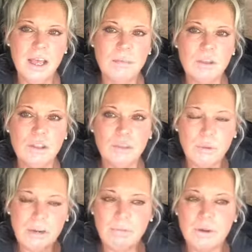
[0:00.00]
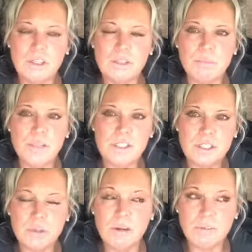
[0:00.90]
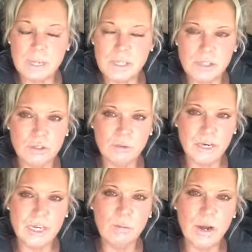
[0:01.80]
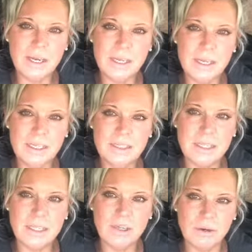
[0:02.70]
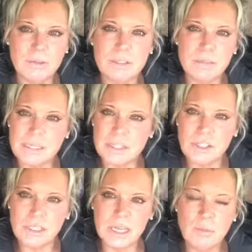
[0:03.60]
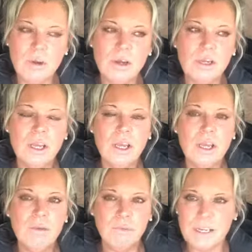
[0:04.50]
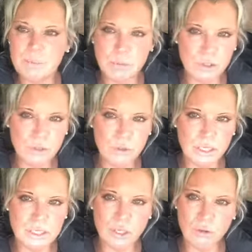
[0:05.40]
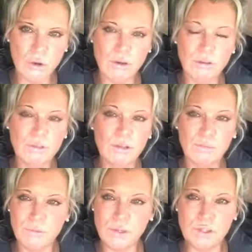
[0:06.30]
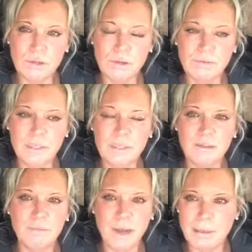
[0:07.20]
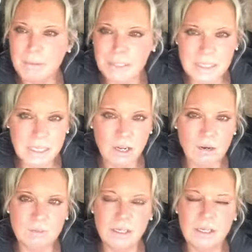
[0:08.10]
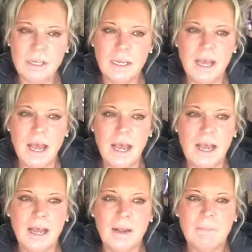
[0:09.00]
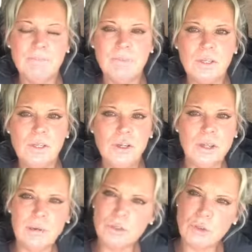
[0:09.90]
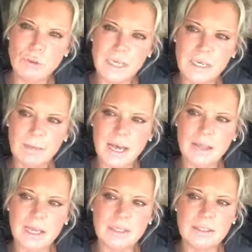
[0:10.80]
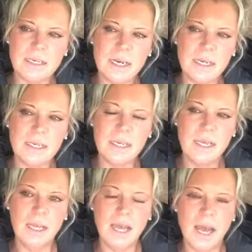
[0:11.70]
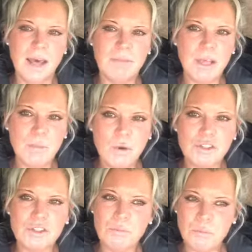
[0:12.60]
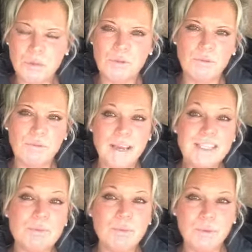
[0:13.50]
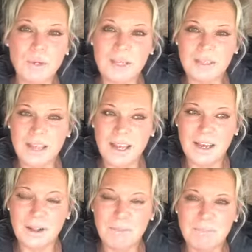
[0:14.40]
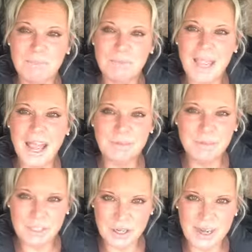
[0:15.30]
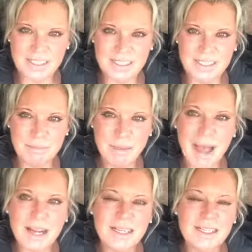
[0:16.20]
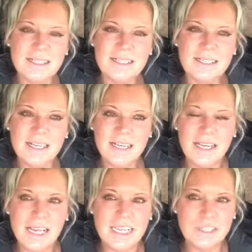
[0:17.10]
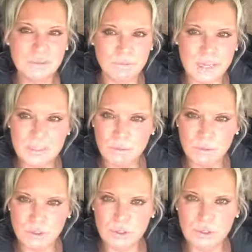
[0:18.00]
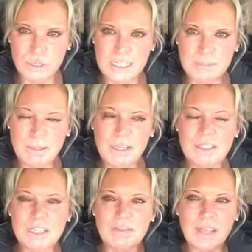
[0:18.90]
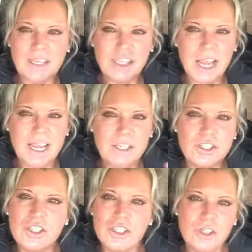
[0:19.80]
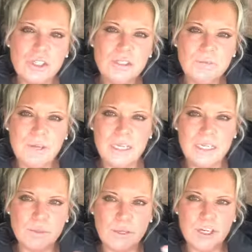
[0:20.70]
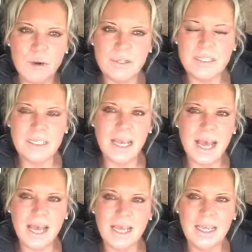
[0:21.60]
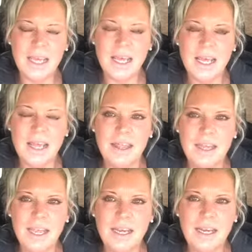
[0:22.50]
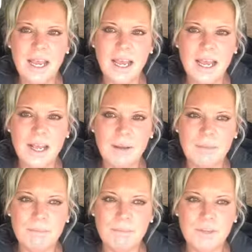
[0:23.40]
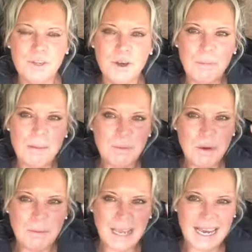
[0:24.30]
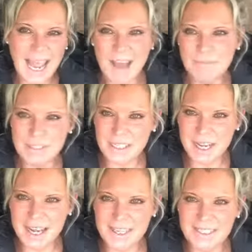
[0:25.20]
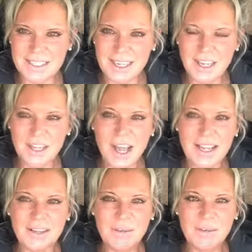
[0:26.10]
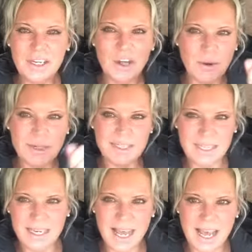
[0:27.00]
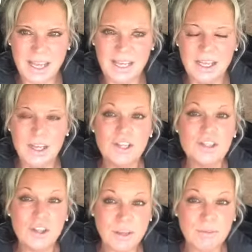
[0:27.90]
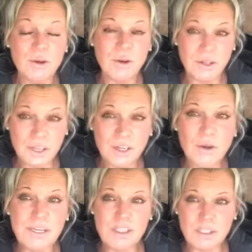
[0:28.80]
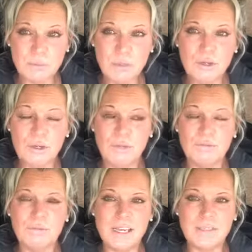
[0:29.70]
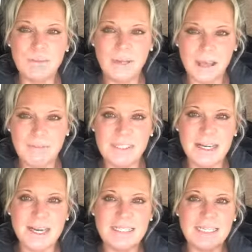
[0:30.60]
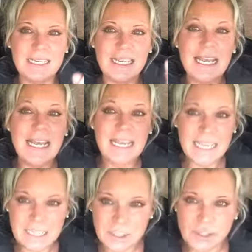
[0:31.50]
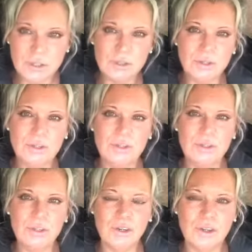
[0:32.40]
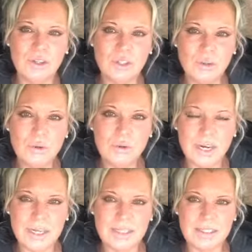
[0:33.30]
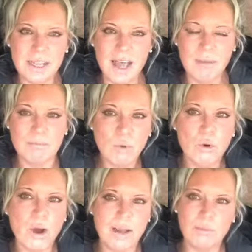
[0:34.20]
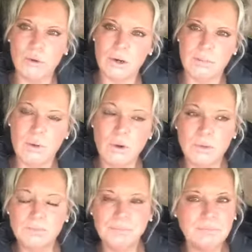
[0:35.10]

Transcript: But the three focus points, two I've mentioned already. One is the encrypted messaging network, Facebook stories, the growth of it, the future of it, the viability of it. They were talking about things like, they want to move Facebook advertisers, marketers into Facebook stories, because if they change the news feed as we know it today, then people won't be able to advertise like we know it today. So they're going to move Facebook advertising into, you know, the stories more and more and more.